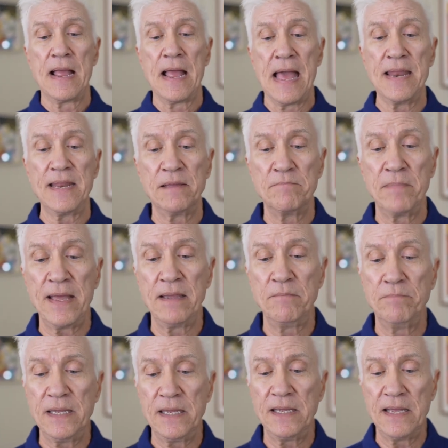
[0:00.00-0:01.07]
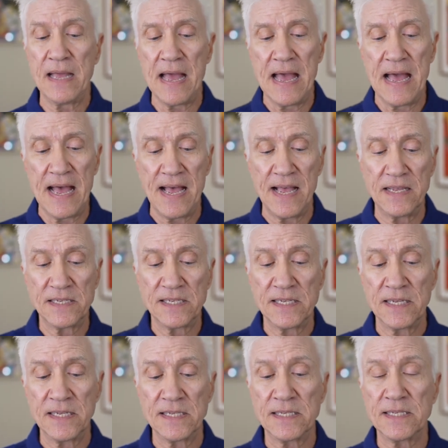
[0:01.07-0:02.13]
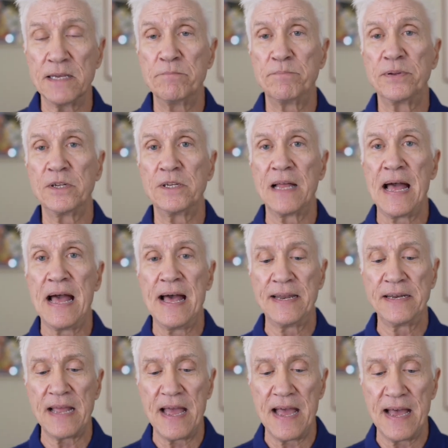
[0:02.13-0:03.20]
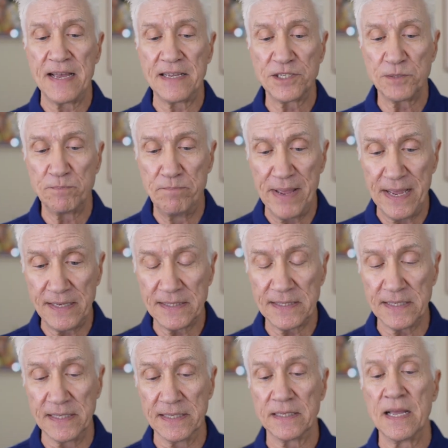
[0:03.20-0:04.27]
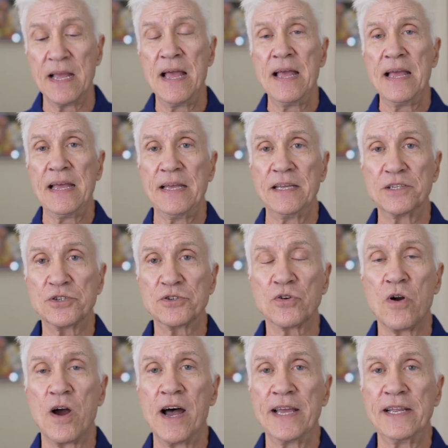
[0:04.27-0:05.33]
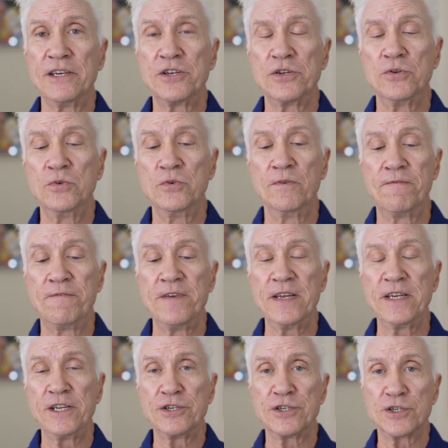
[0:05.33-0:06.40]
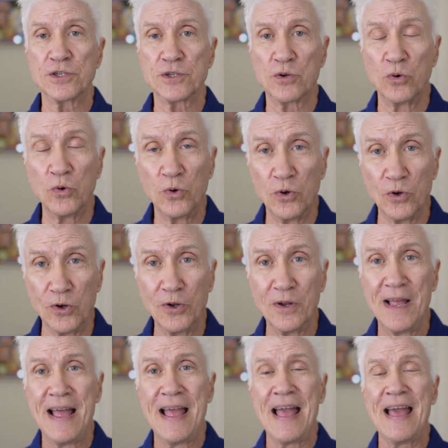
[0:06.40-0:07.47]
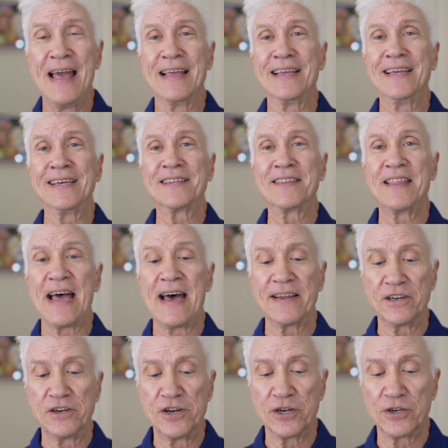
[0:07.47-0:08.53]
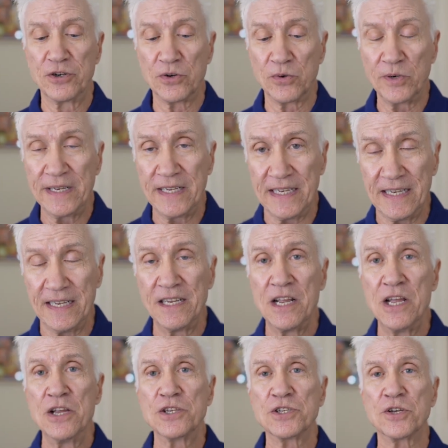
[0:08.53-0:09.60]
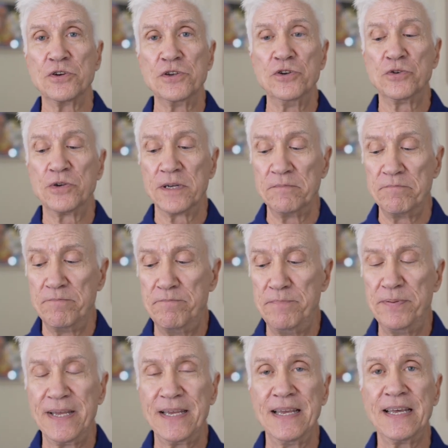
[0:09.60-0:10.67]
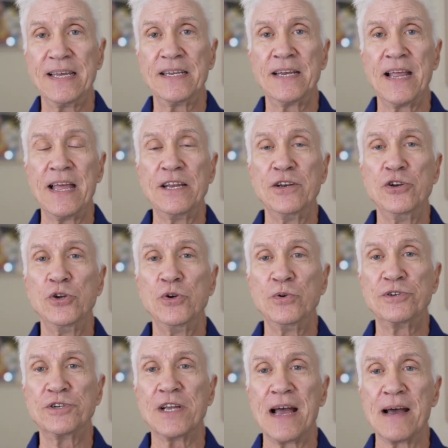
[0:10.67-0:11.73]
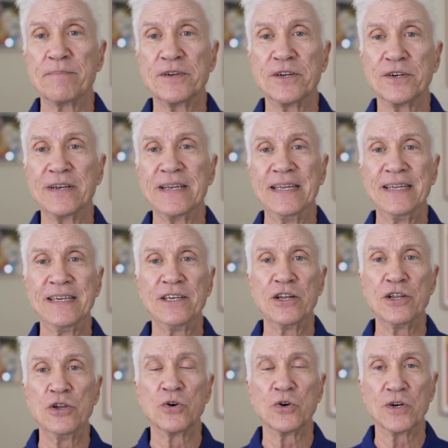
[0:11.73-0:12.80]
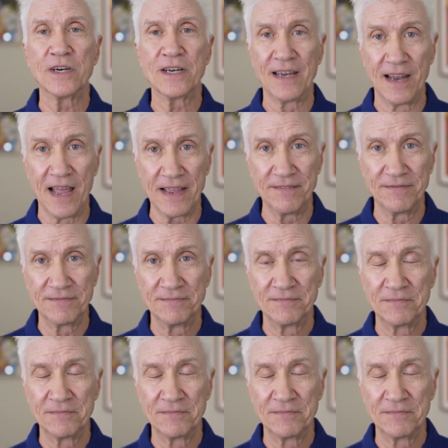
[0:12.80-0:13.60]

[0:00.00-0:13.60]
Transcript: and it may be as simple and as basic as trying to finish school and get that degree so you can begin a new chapter in your life.